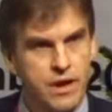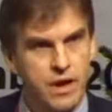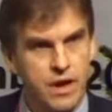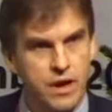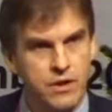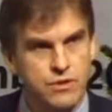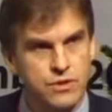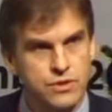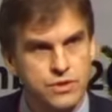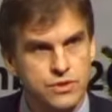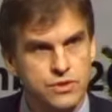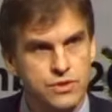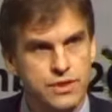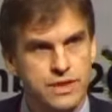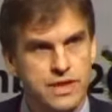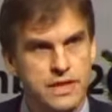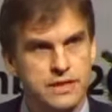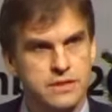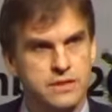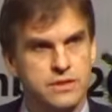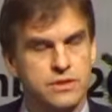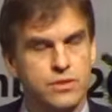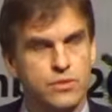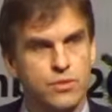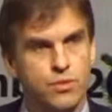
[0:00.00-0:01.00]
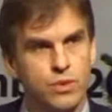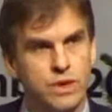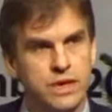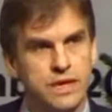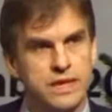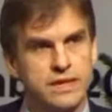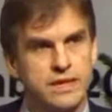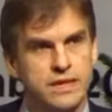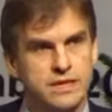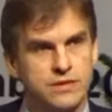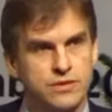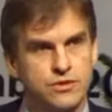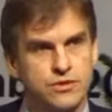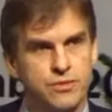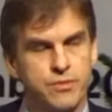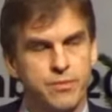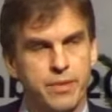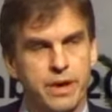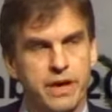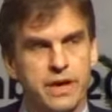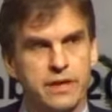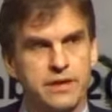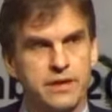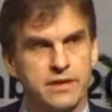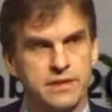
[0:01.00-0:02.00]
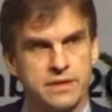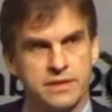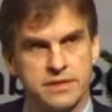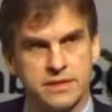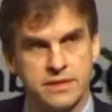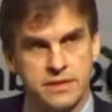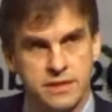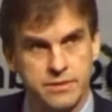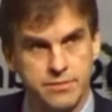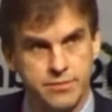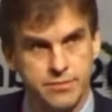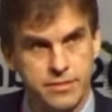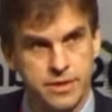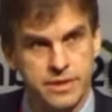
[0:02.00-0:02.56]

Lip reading: How to get the willingness to pay that has